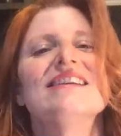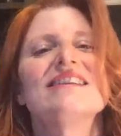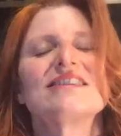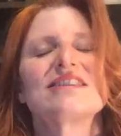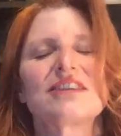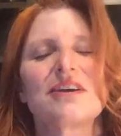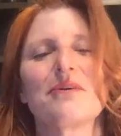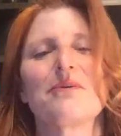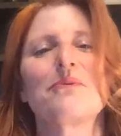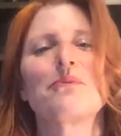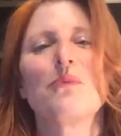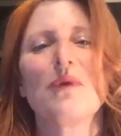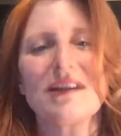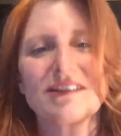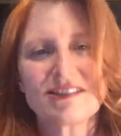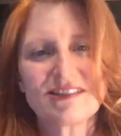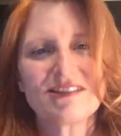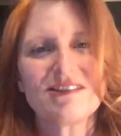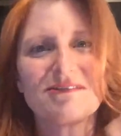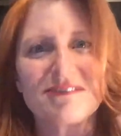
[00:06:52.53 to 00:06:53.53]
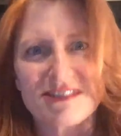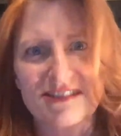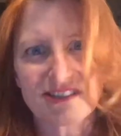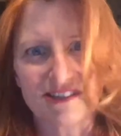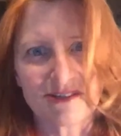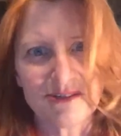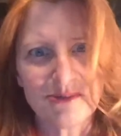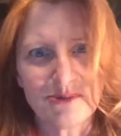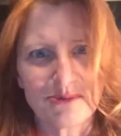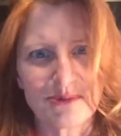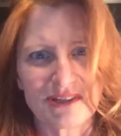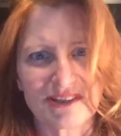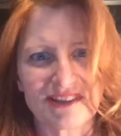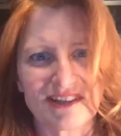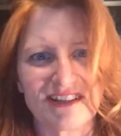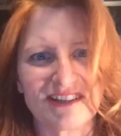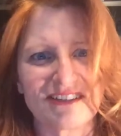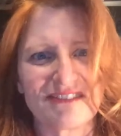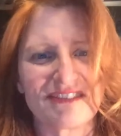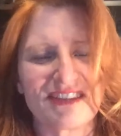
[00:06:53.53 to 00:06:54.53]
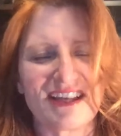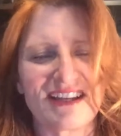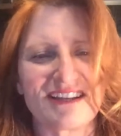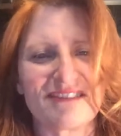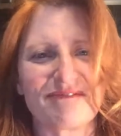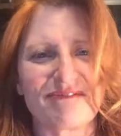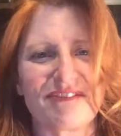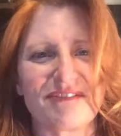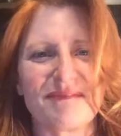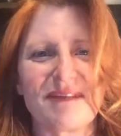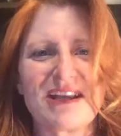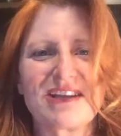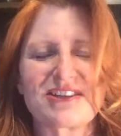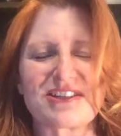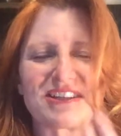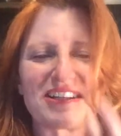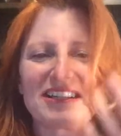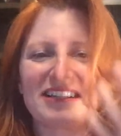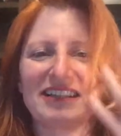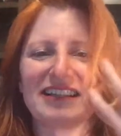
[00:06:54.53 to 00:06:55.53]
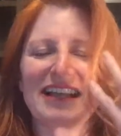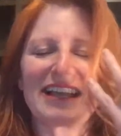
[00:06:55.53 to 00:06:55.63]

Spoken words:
So what do you do with all of that information?